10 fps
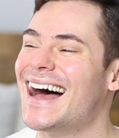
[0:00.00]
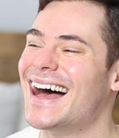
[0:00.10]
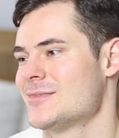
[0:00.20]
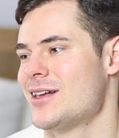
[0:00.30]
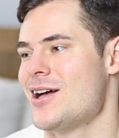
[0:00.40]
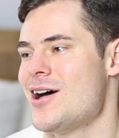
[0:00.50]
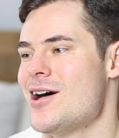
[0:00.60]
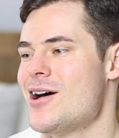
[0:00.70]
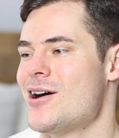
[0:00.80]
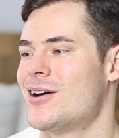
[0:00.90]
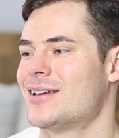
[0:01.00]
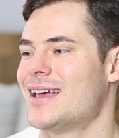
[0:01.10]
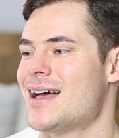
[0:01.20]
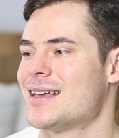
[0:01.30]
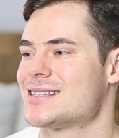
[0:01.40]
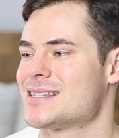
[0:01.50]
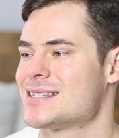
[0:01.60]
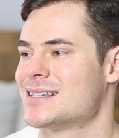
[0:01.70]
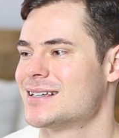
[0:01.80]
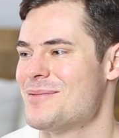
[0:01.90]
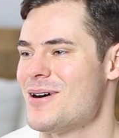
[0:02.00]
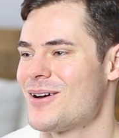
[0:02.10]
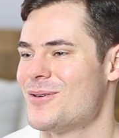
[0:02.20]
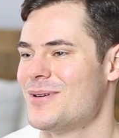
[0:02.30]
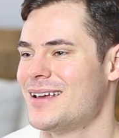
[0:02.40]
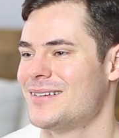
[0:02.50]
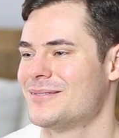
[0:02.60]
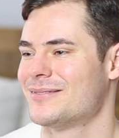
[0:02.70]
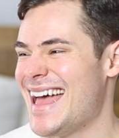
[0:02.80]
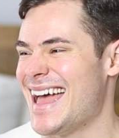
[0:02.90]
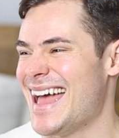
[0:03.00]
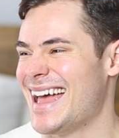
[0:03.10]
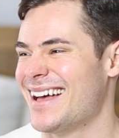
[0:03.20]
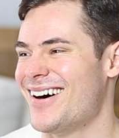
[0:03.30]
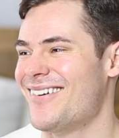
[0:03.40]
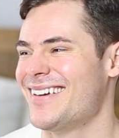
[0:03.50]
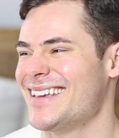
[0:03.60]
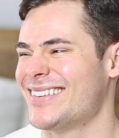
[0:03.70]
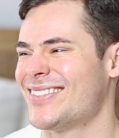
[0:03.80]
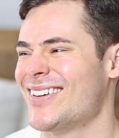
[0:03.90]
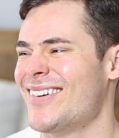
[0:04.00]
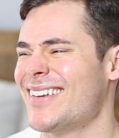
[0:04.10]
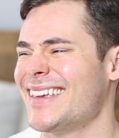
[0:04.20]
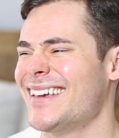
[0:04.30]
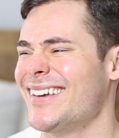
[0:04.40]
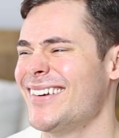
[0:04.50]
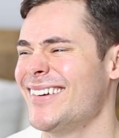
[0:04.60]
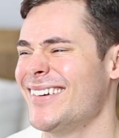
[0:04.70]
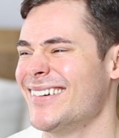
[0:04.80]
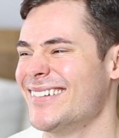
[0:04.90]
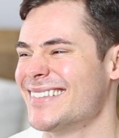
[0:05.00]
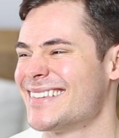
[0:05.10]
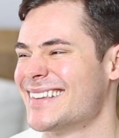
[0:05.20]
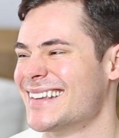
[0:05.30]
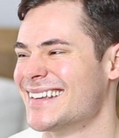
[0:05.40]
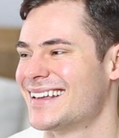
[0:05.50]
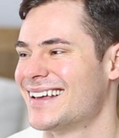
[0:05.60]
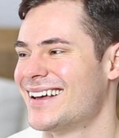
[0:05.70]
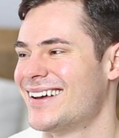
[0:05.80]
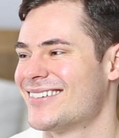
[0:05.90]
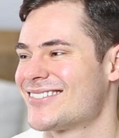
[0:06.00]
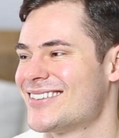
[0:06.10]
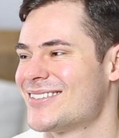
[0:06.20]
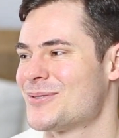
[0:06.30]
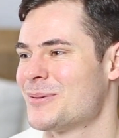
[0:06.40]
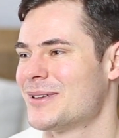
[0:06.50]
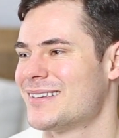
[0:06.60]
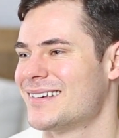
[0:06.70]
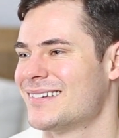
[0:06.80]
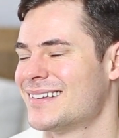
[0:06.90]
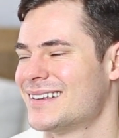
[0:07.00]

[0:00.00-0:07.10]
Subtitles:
Oh, yes. Come on, queen. Oh, he's so cute! Oh, she's adorable too.